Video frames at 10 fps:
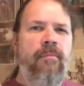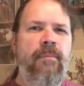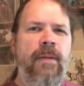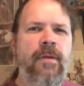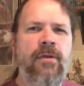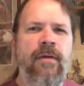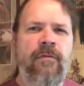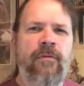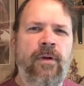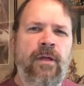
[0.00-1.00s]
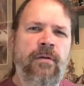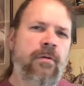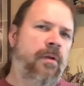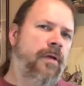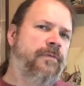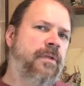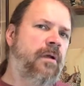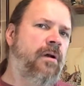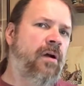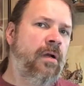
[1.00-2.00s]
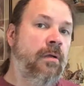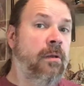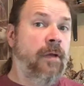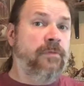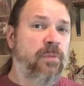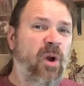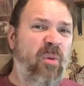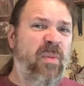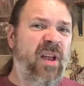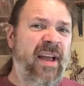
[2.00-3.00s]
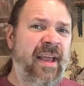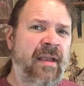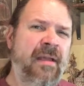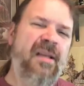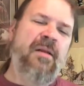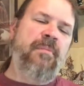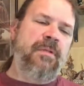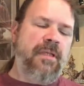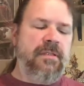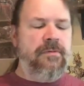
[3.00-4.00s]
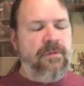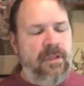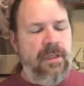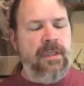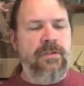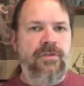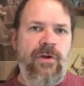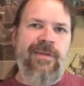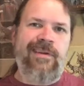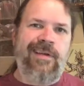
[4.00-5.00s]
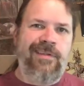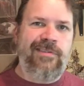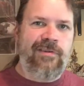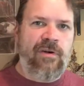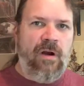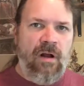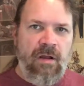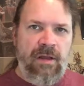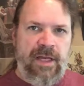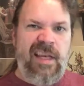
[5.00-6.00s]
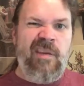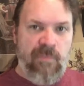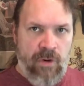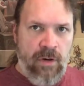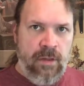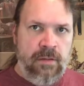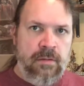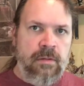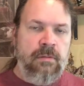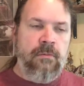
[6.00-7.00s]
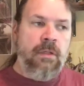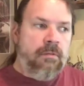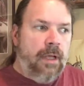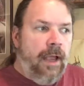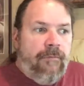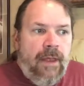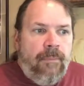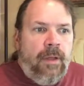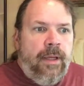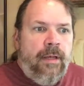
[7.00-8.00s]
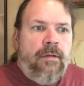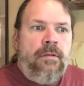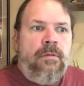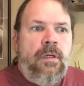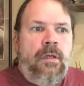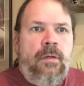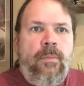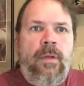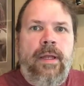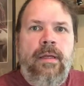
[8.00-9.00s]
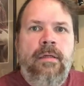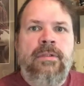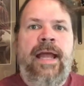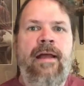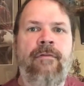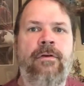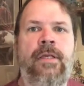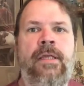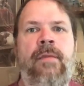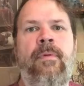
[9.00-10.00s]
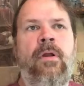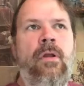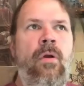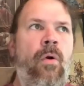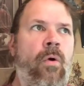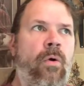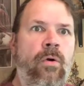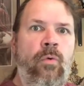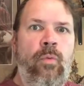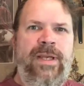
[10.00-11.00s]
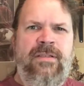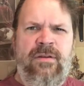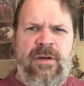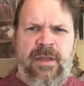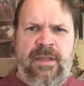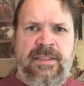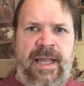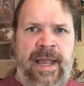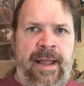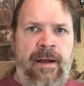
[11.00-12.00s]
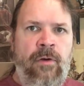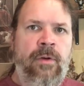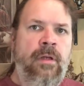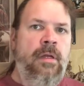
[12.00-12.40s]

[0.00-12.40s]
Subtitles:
Maybe you have a friend who loves to cook, loves role-playing, but doesn't really enjoy the dungeon crawl anymore. Well, have that player play a tavern keep or a wizard in the town.